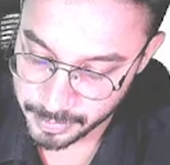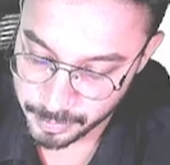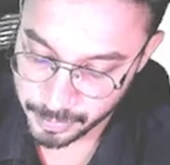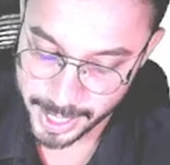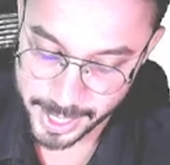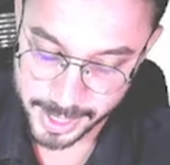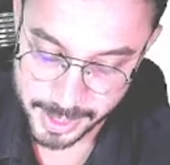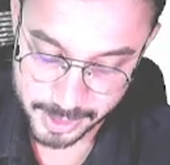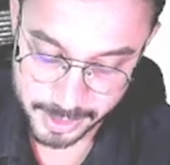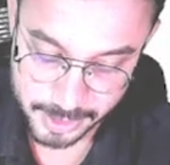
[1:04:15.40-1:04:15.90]

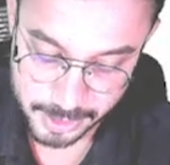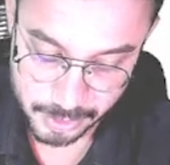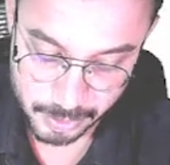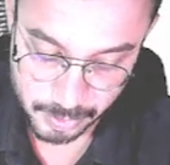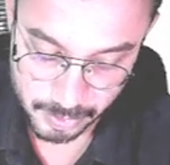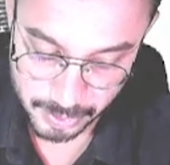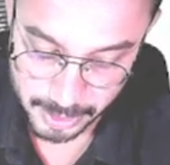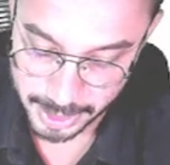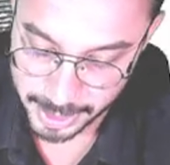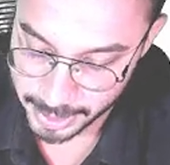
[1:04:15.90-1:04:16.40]
find this,
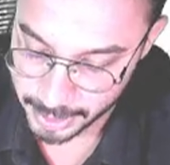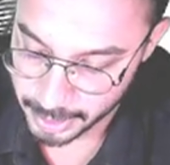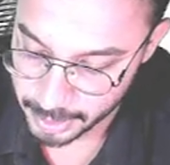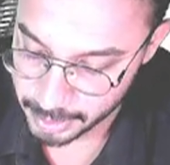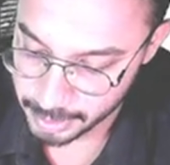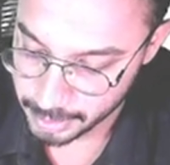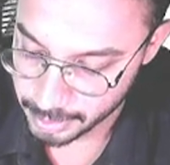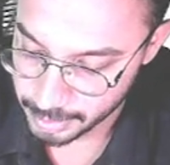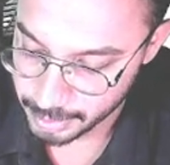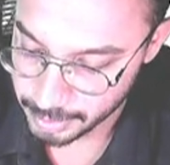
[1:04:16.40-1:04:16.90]
no, like
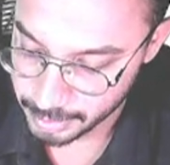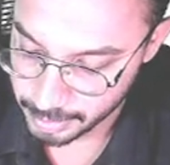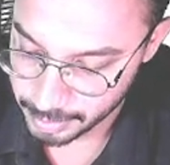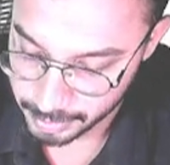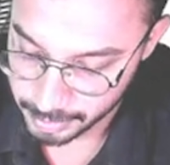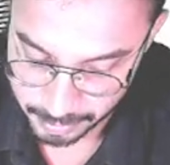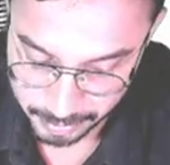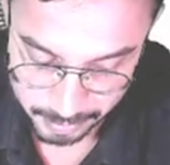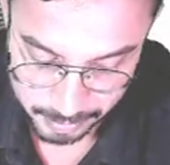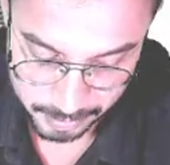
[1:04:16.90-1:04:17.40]

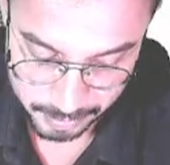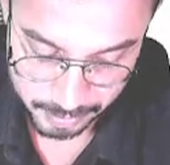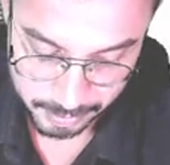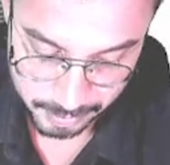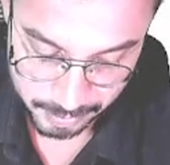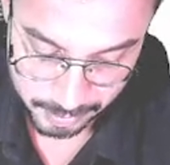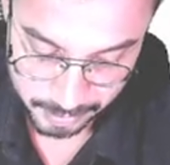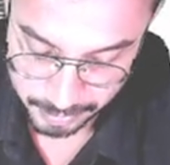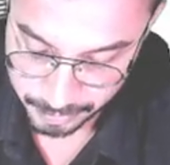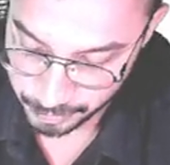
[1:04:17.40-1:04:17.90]

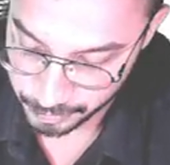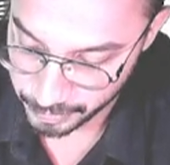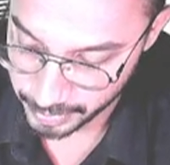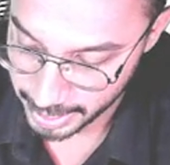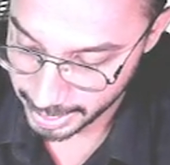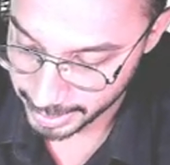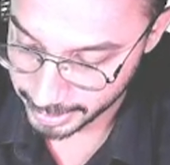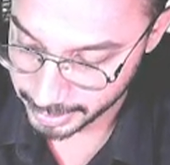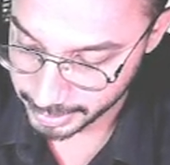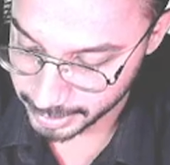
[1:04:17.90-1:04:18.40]

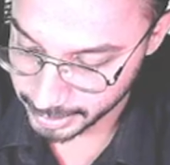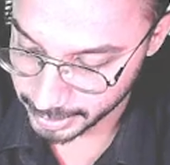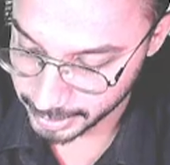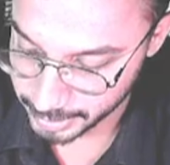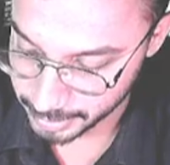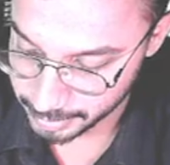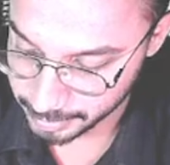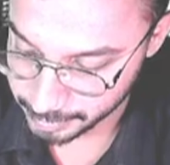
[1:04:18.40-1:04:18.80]
flaky